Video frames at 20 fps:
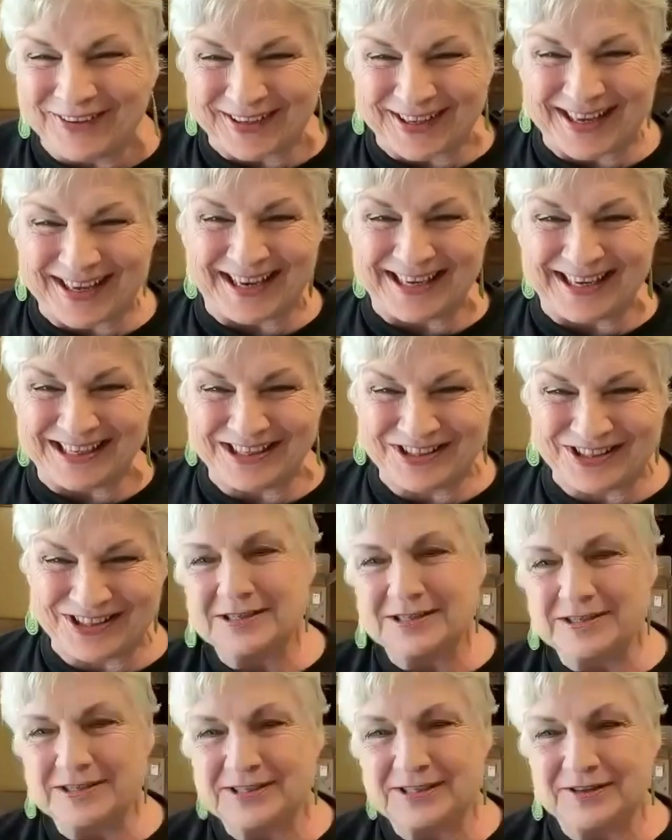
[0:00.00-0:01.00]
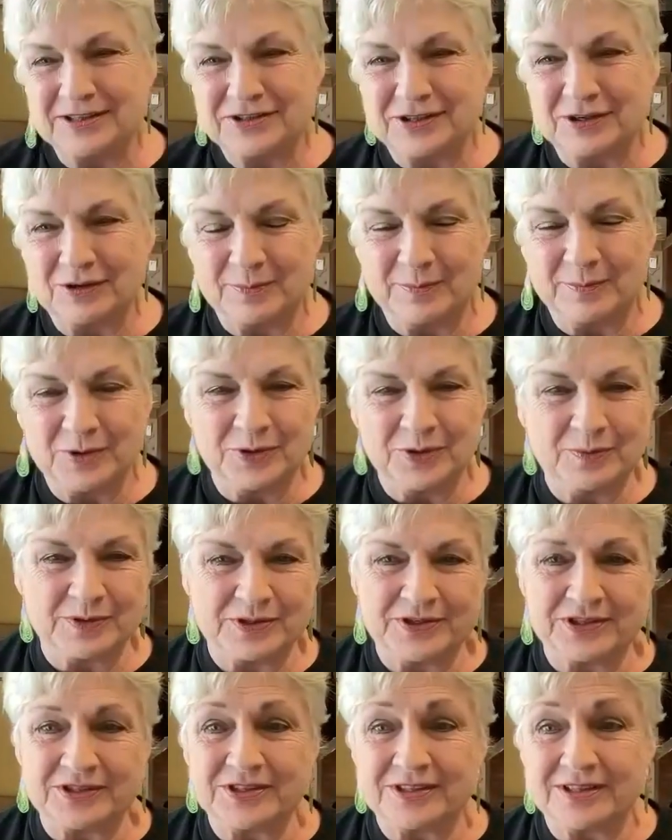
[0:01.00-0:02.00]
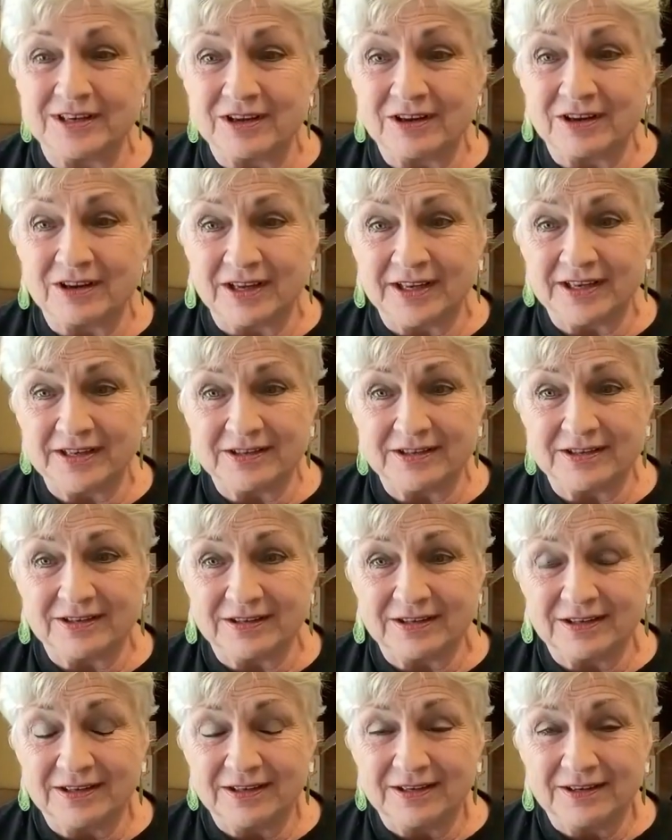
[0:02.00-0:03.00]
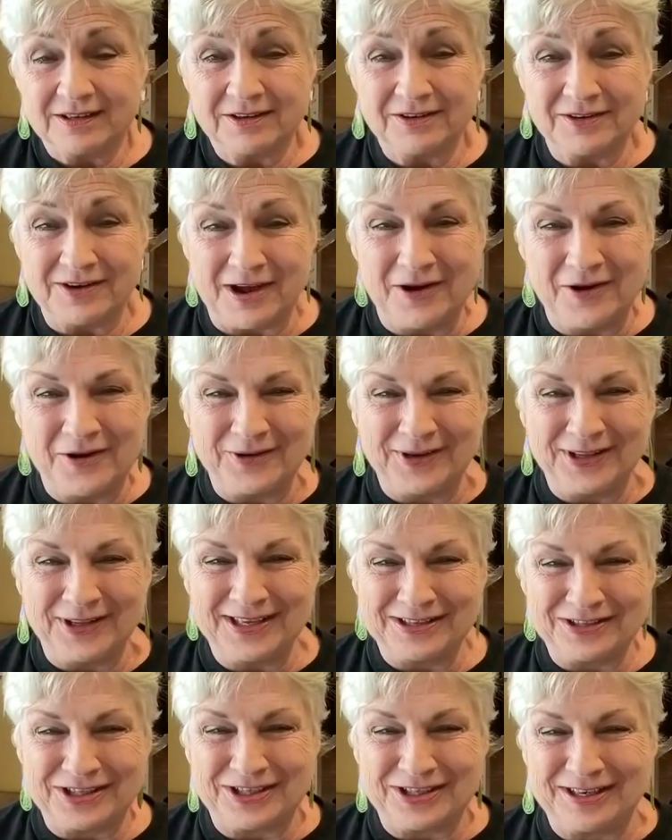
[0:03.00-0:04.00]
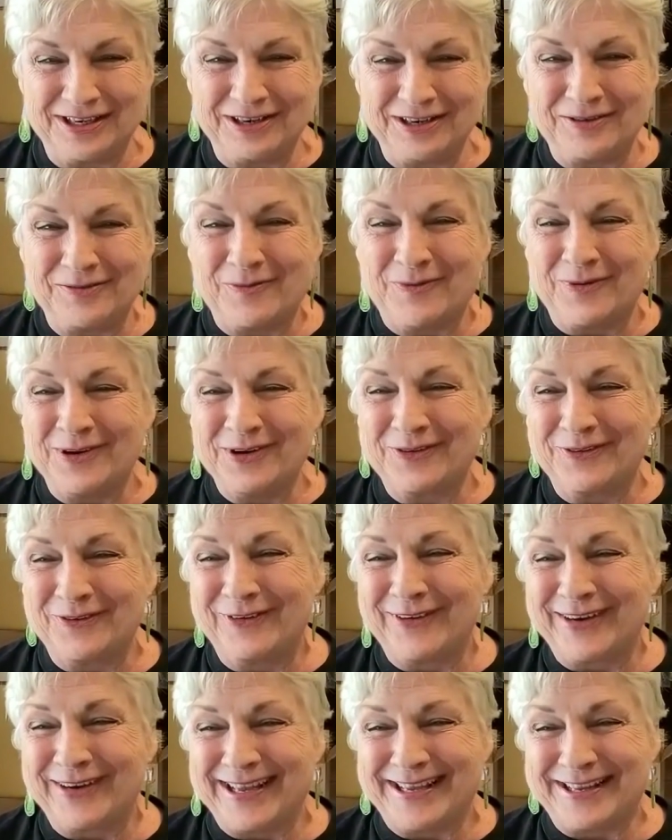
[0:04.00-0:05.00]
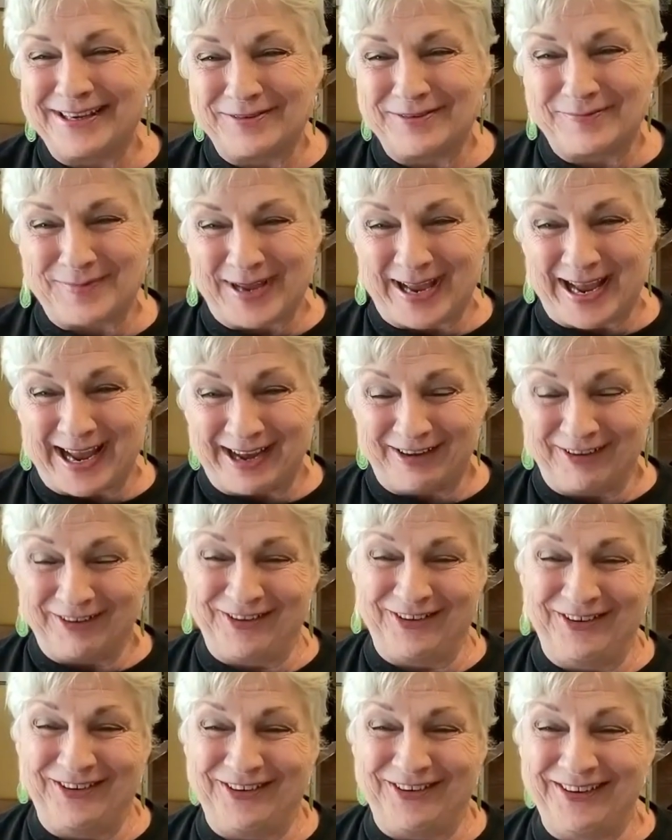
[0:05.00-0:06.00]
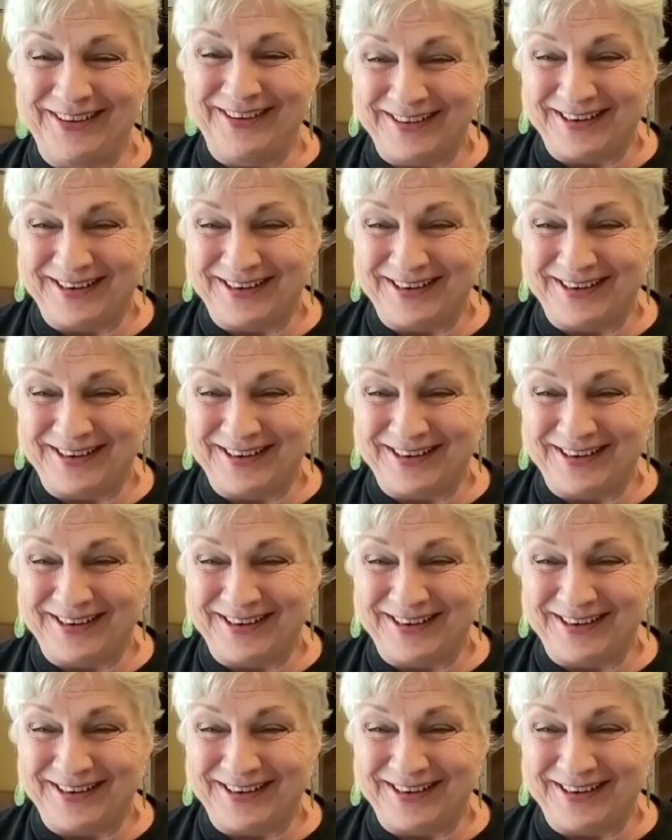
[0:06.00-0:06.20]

okay, said that Sarah Booth was a slut, you know, and that she didn't want to read about her.